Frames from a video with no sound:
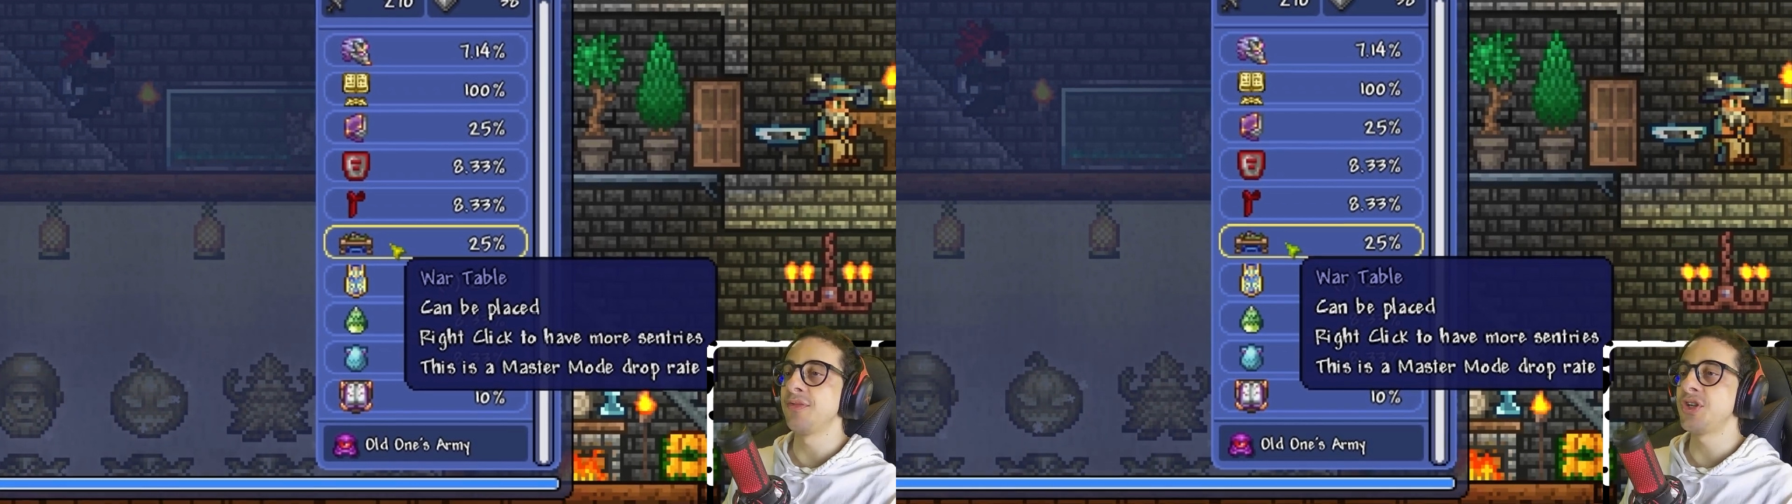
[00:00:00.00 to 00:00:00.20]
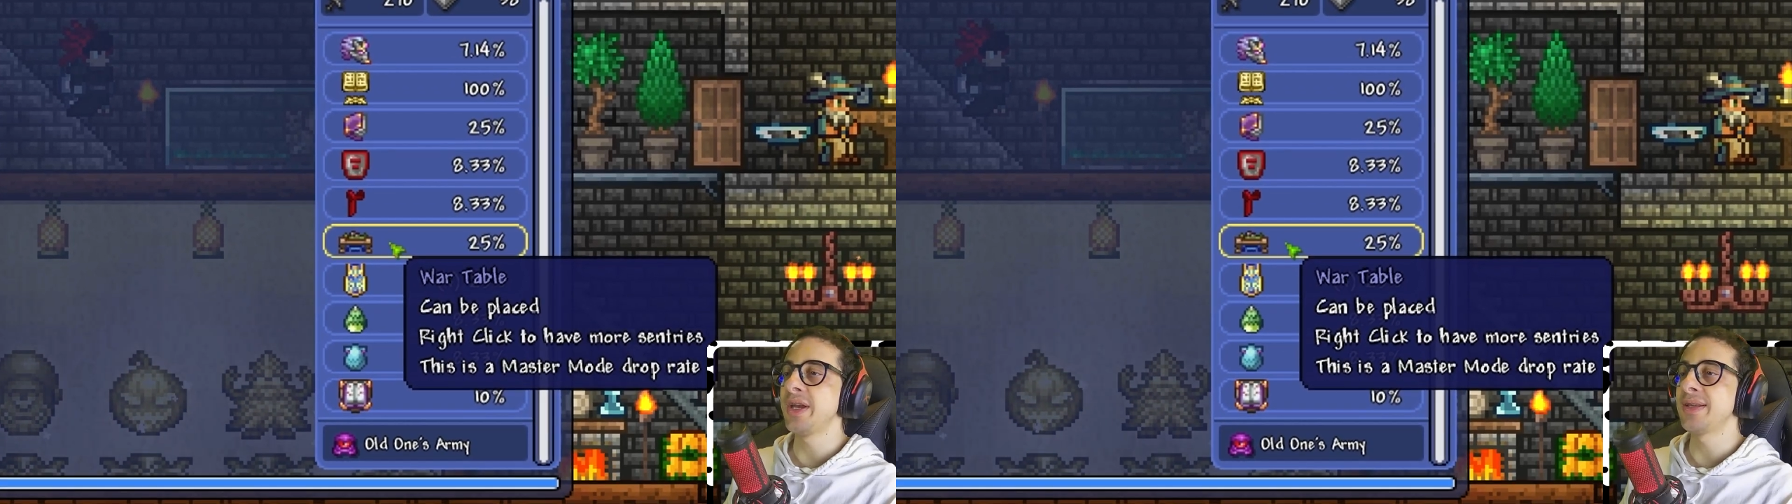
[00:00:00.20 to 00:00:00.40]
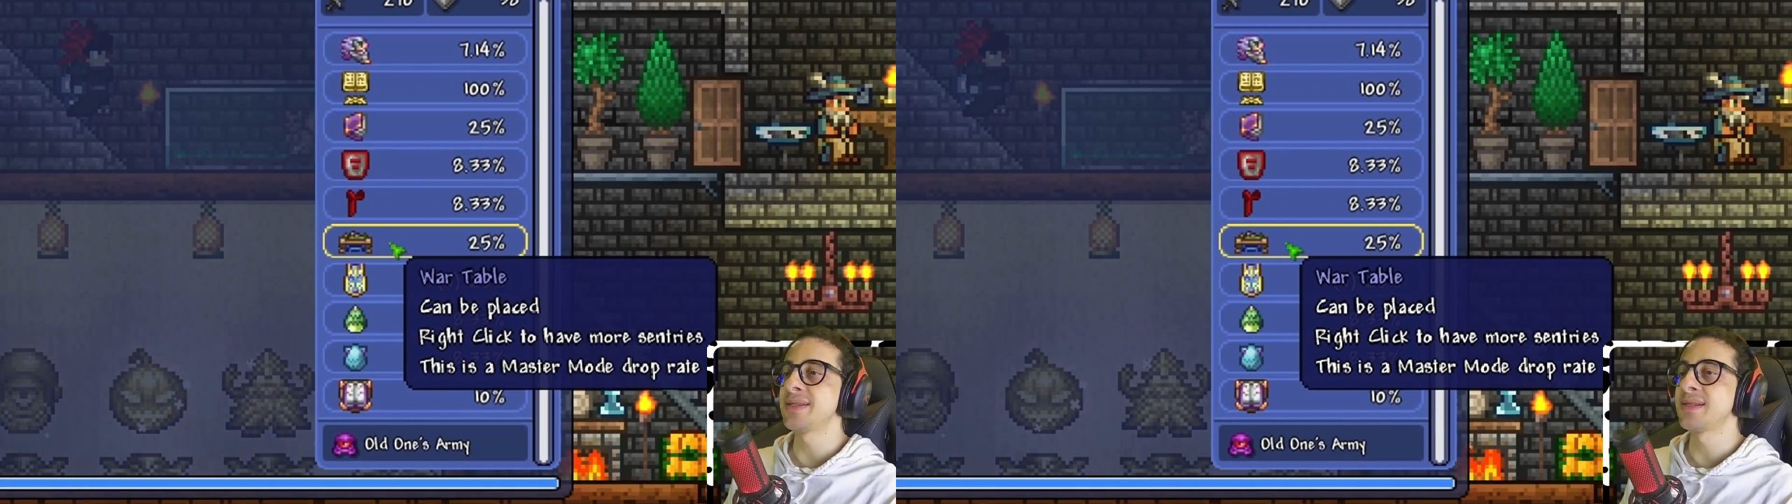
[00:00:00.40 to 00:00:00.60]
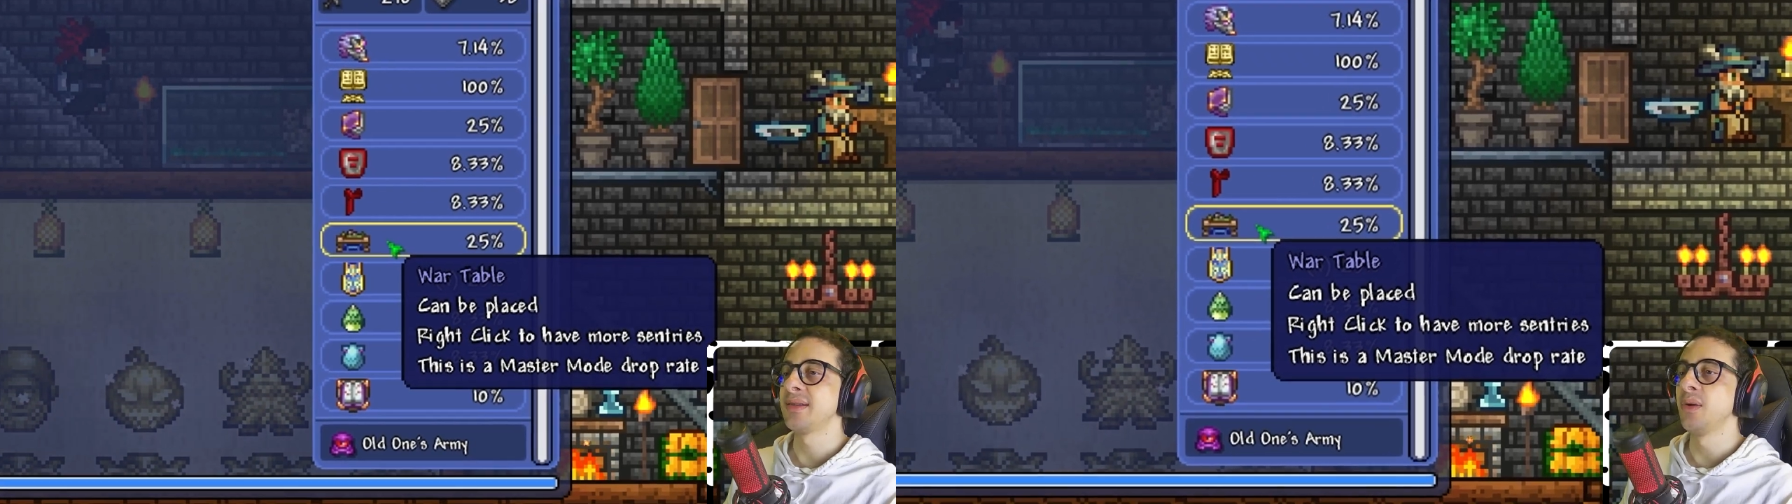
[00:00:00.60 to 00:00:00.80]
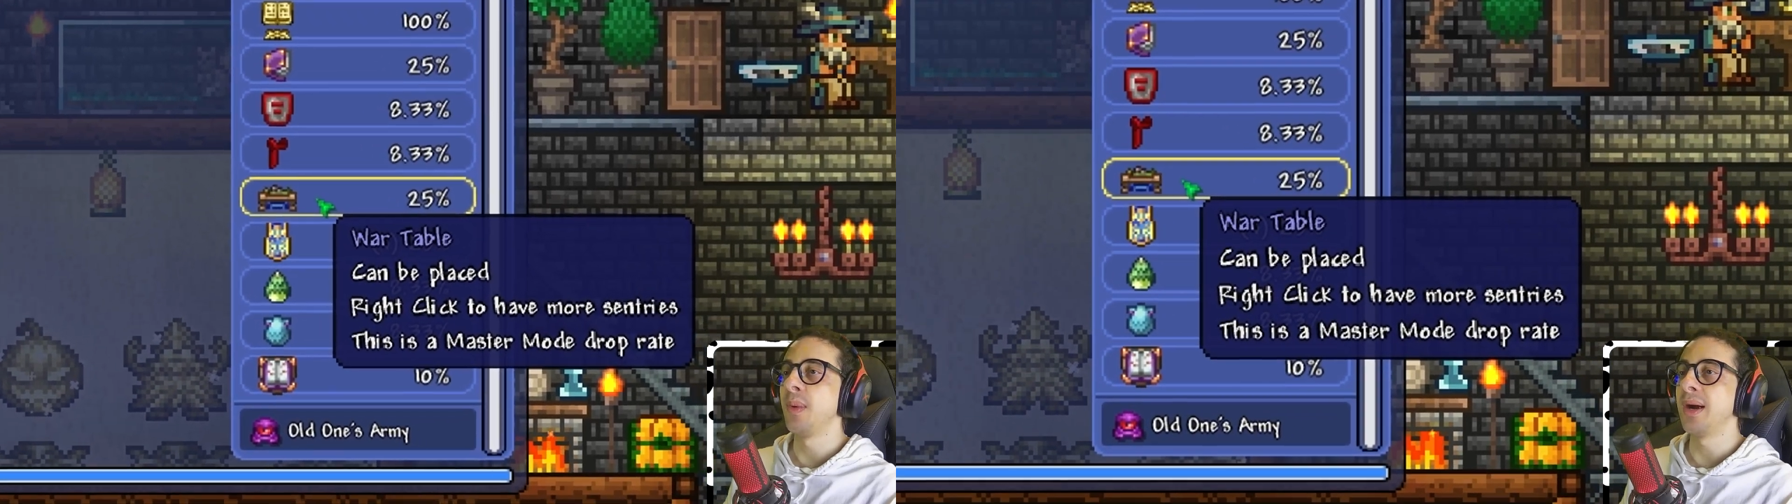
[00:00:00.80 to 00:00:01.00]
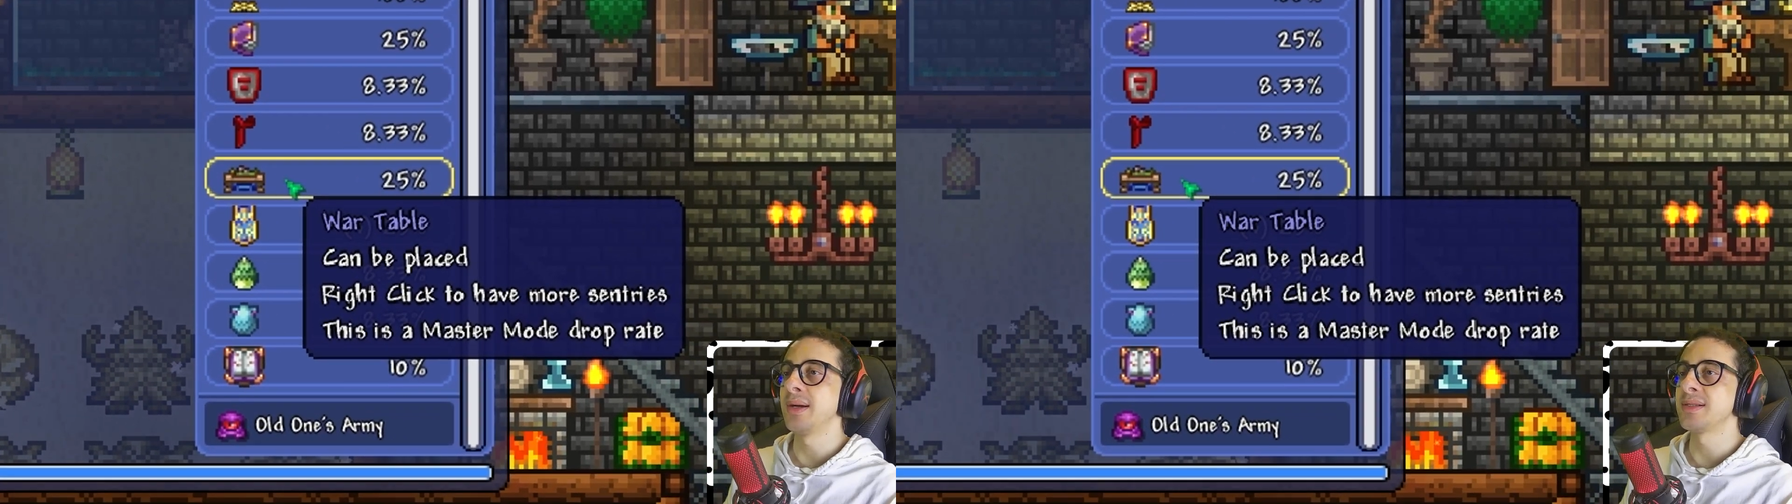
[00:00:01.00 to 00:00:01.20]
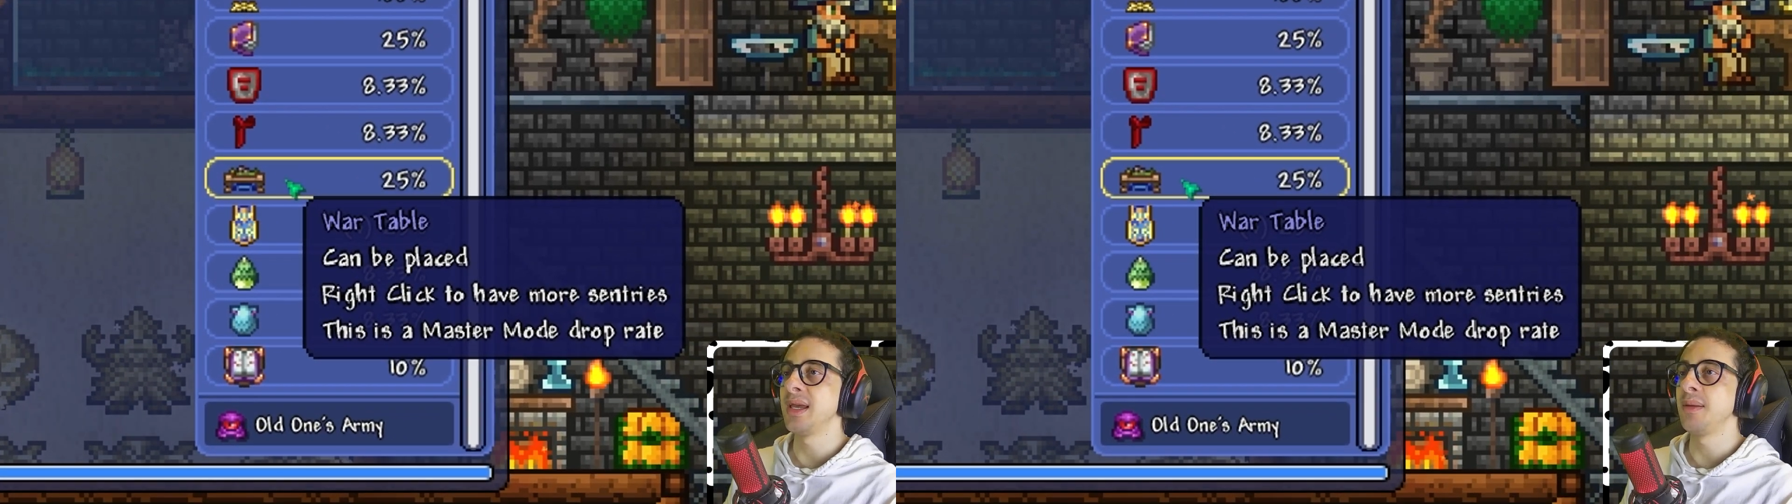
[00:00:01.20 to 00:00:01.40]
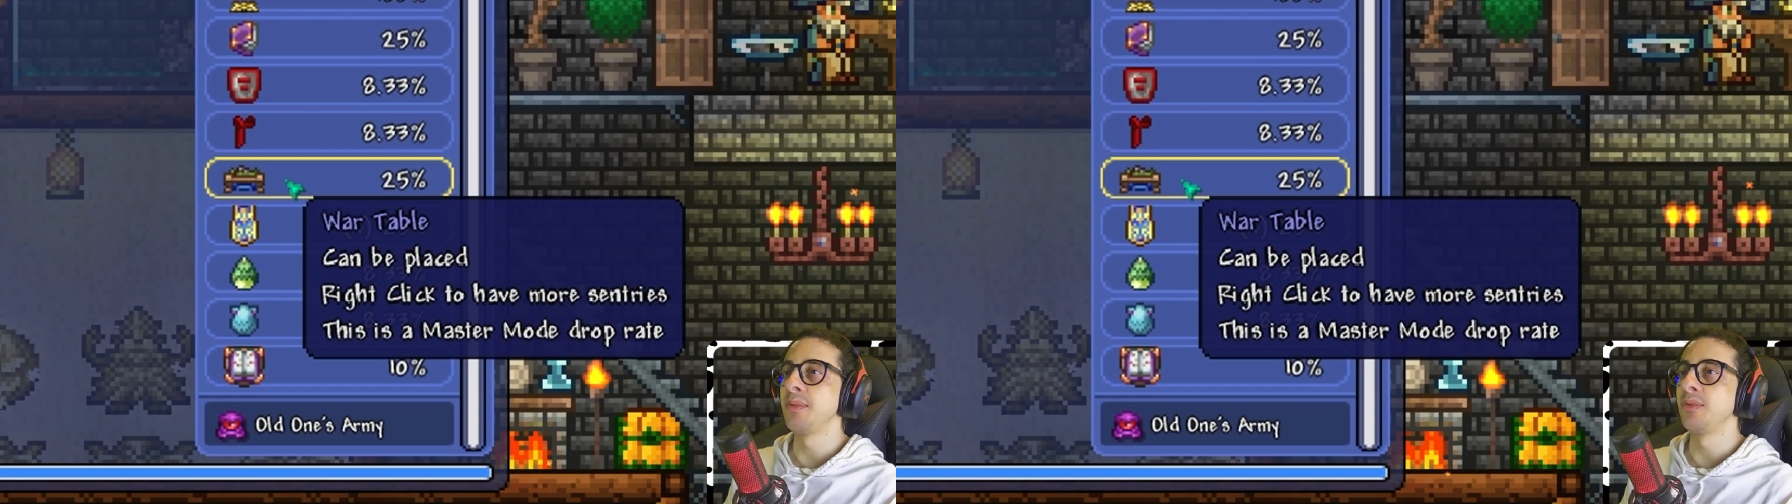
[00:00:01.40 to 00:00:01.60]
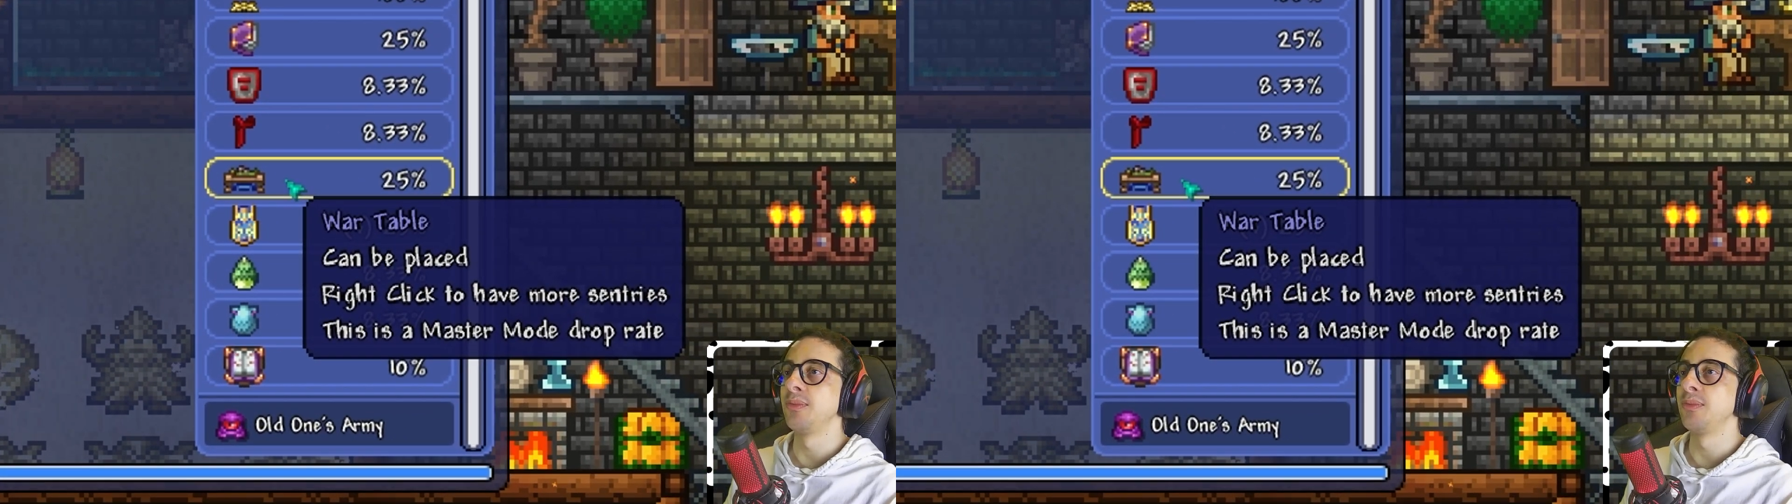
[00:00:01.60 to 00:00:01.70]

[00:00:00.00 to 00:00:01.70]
chance the War Table.